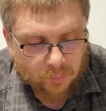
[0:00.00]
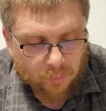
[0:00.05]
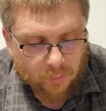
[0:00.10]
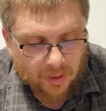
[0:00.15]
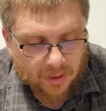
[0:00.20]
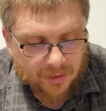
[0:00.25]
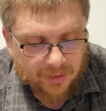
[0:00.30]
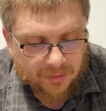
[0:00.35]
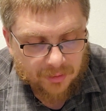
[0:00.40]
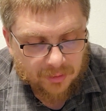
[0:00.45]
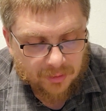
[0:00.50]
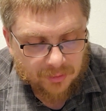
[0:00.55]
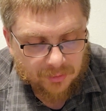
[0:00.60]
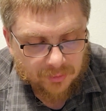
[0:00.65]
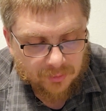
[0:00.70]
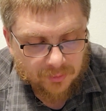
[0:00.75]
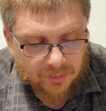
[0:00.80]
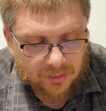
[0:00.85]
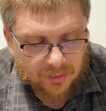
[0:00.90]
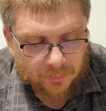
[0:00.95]
writing on the
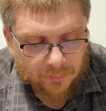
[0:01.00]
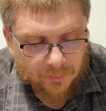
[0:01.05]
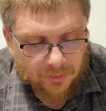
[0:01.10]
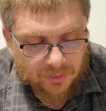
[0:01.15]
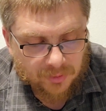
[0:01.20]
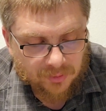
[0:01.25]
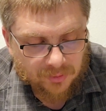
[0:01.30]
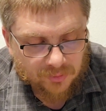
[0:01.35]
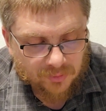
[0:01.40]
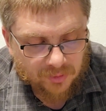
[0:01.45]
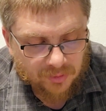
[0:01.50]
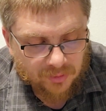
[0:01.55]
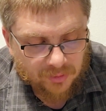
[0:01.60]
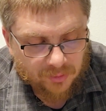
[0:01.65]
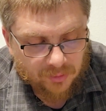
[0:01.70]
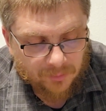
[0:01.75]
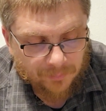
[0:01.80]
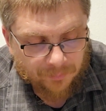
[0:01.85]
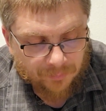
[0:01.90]
ground with his finger.